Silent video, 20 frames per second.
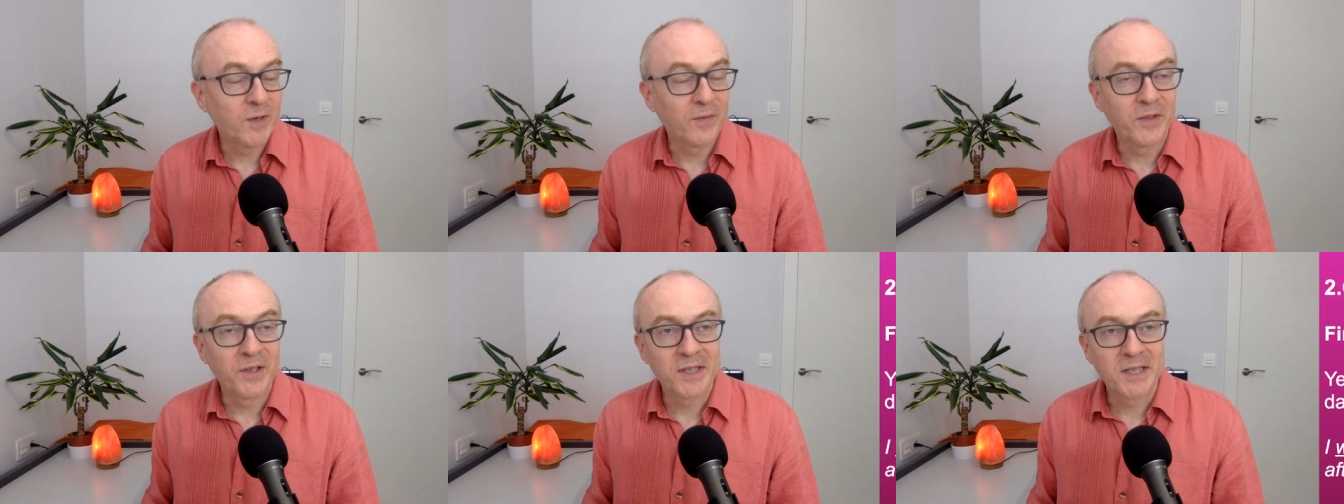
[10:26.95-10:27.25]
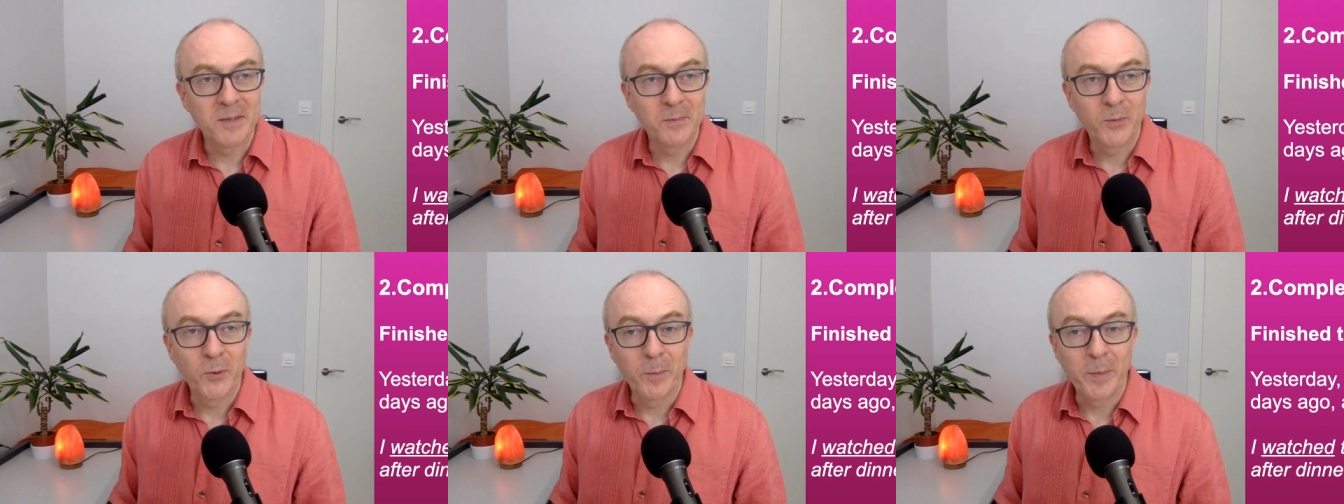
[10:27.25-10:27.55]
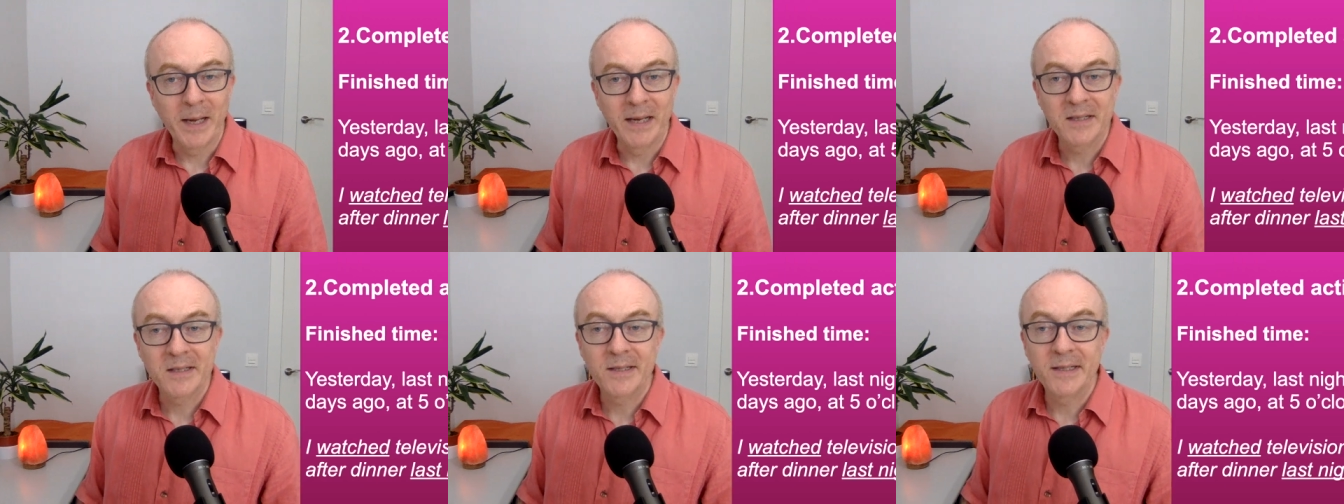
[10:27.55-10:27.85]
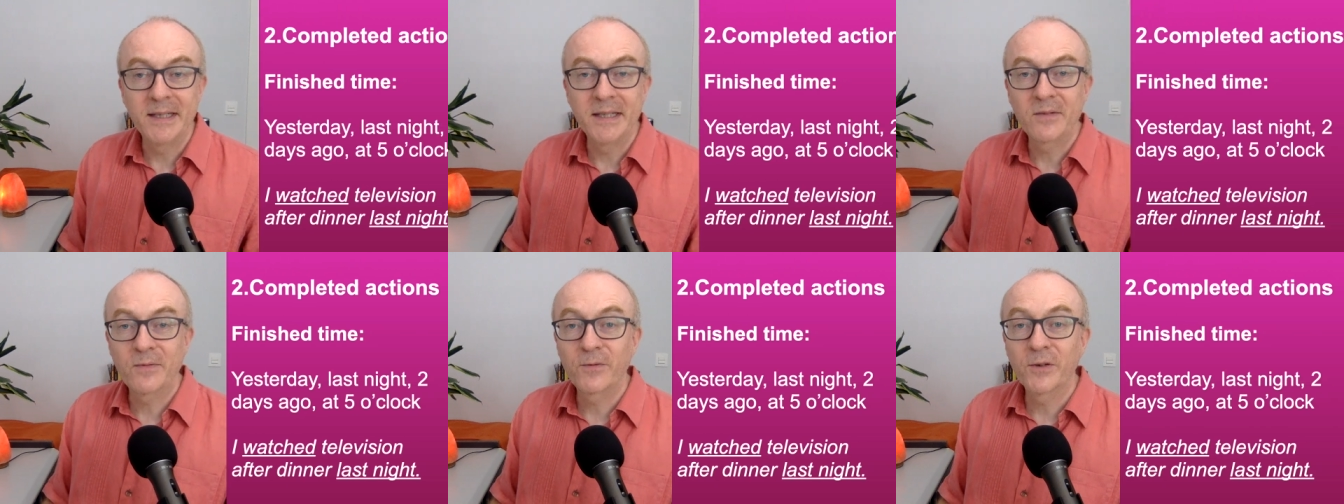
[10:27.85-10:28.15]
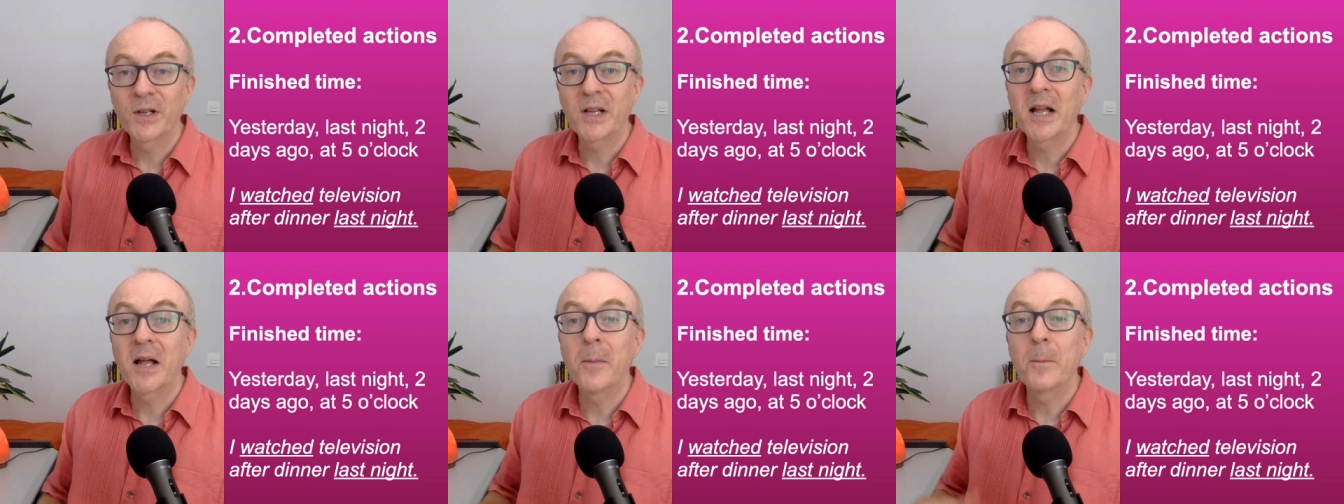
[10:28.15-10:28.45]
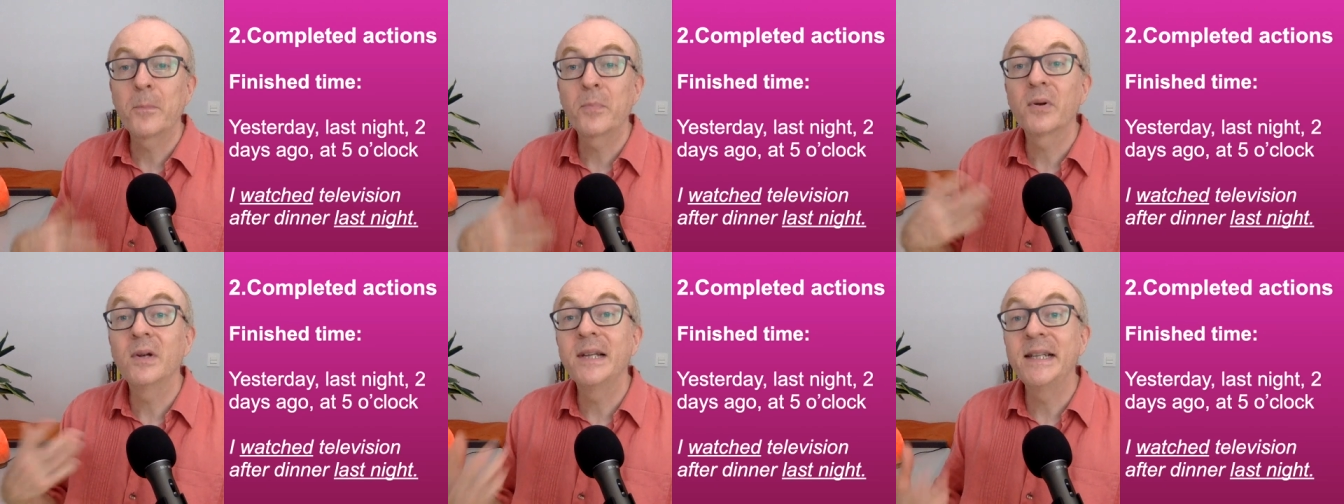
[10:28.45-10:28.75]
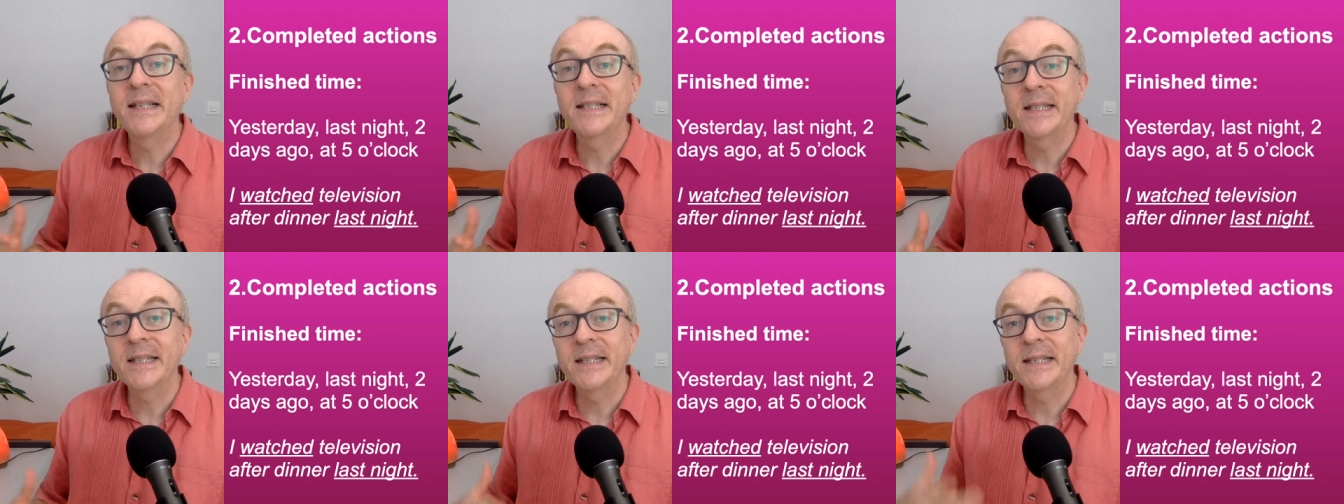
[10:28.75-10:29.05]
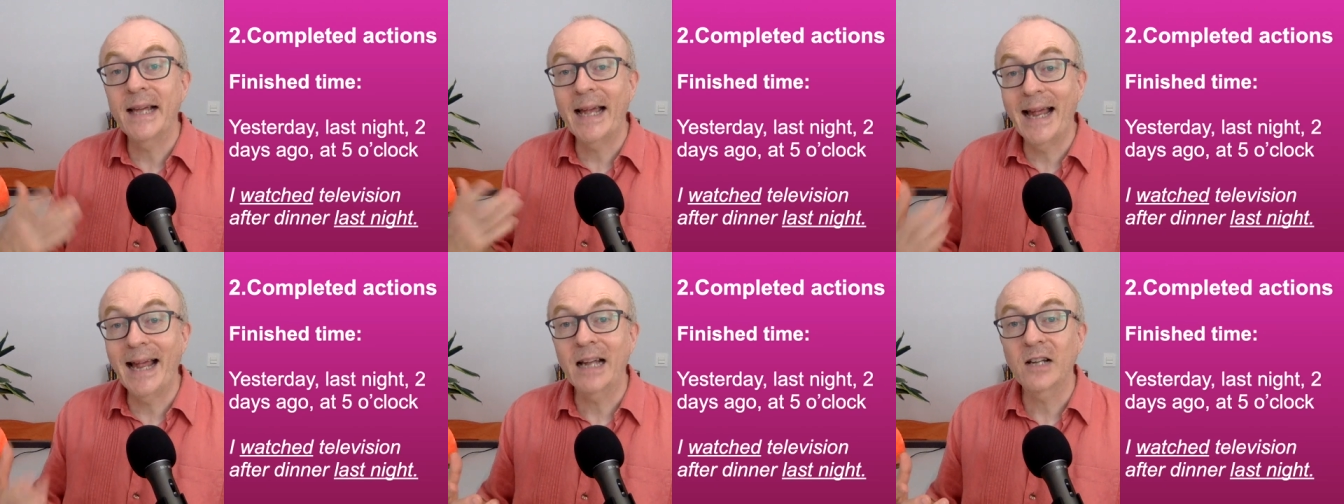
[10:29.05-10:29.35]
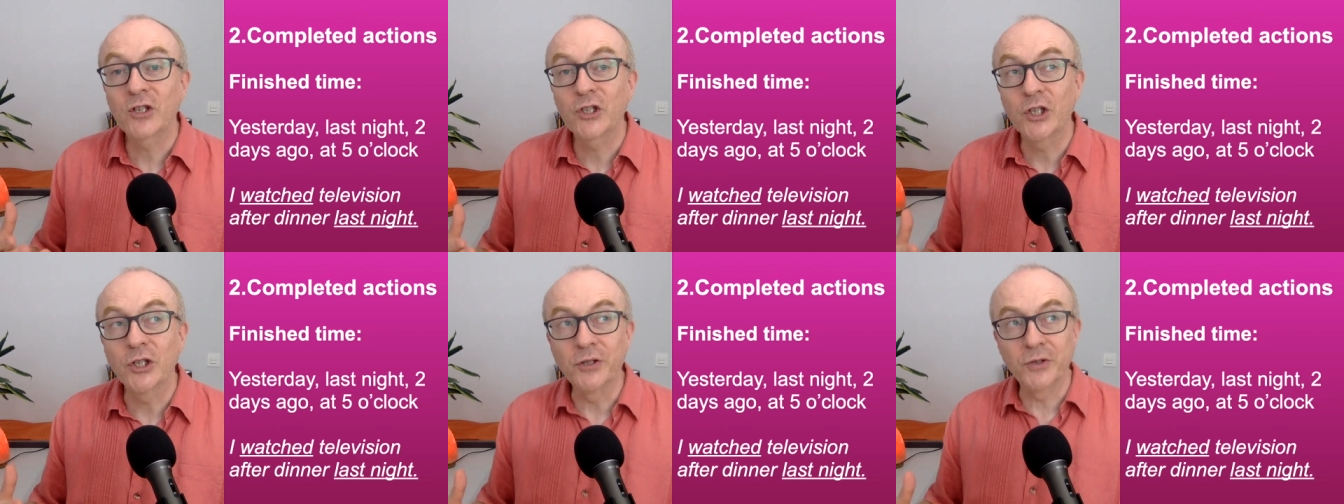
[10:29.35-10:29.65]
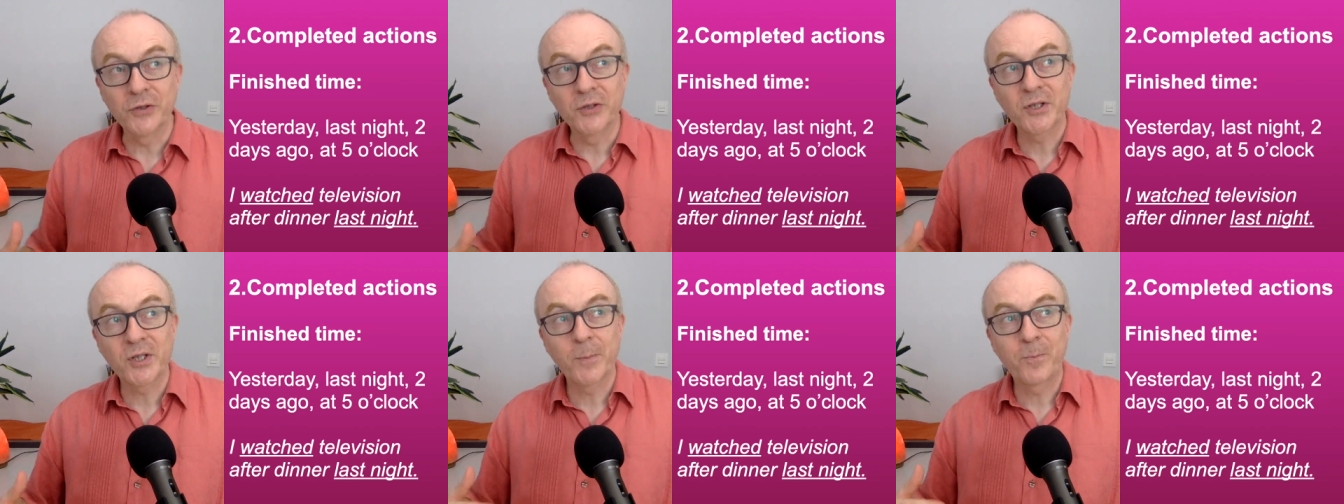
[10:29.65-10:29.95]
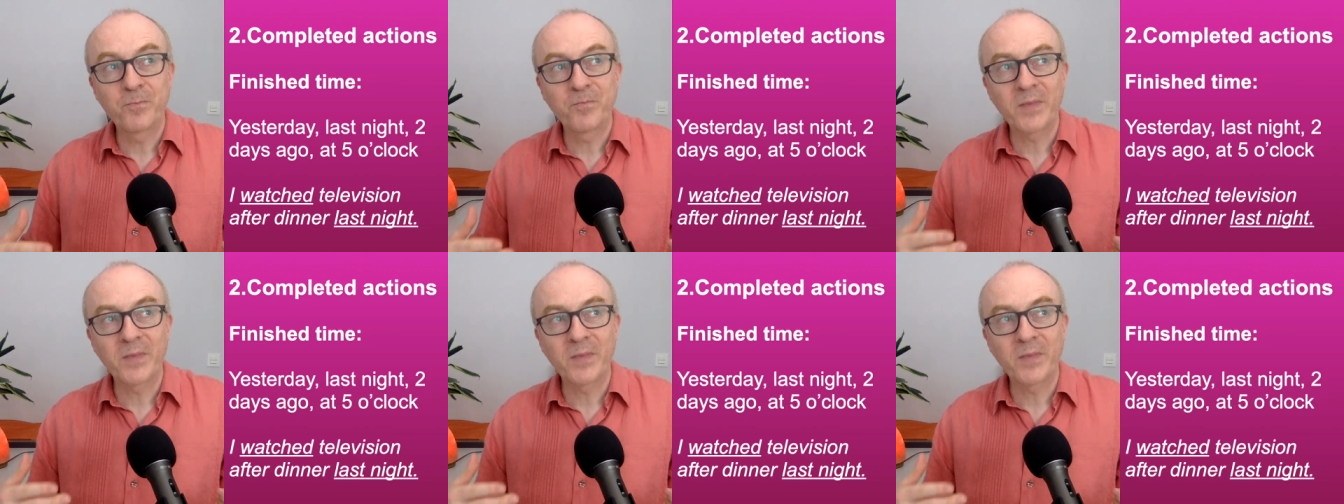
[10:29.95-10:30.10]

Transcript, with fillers: of the simple past is for completed actions